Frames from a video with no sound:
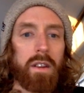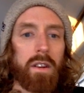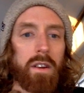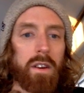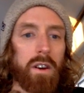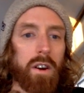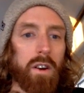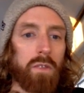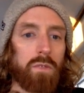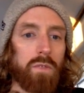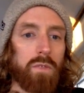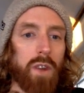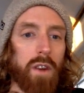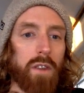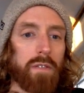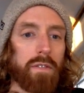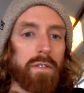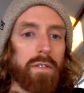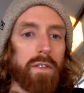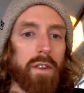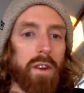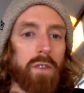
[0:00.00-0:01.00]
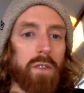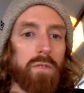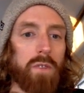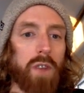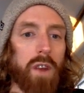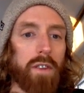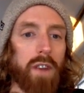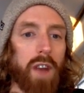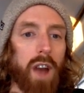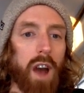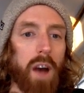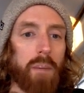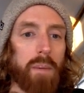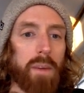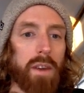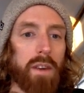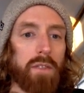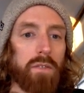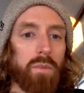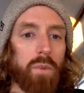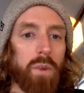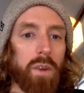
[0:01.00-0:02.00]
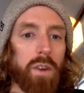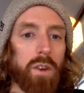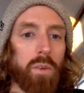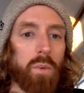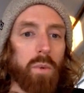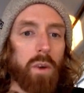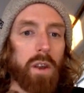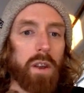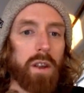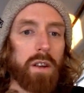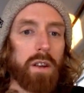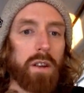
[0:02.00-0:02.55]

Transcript: a rough copy of what you want to